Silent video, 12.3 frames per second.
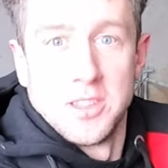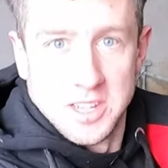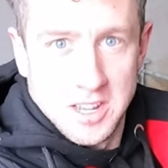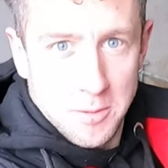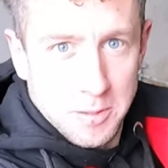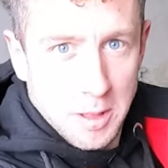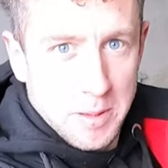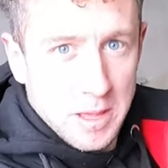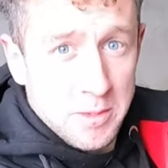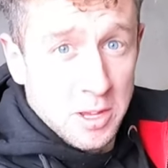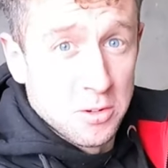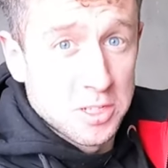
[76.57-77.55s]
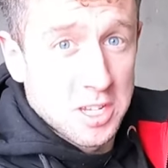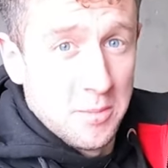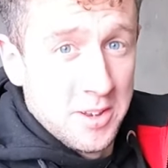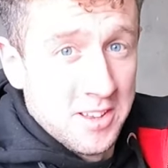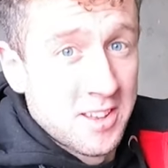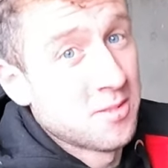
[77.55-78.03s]
There's a couple of pygmy goats
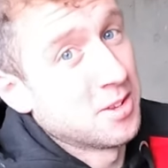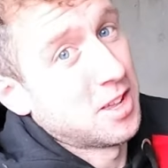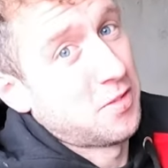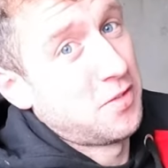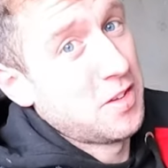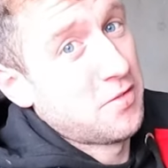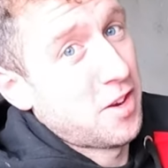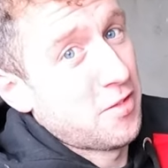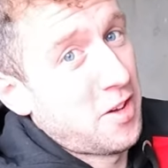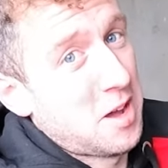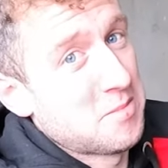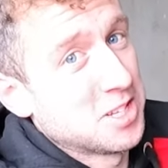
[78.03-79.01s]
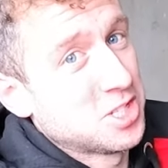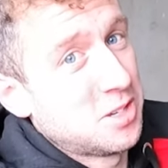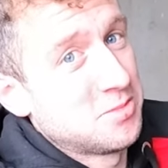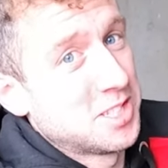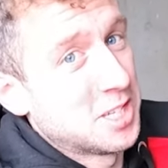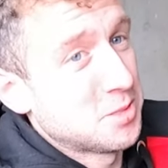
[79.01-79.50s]
coming with our favourite farmer,
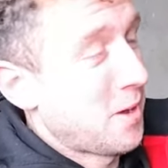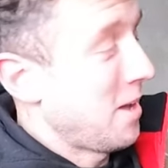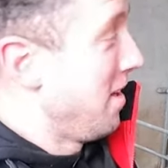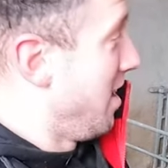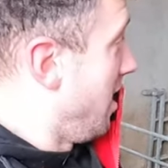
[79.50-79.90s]
James Nisbet.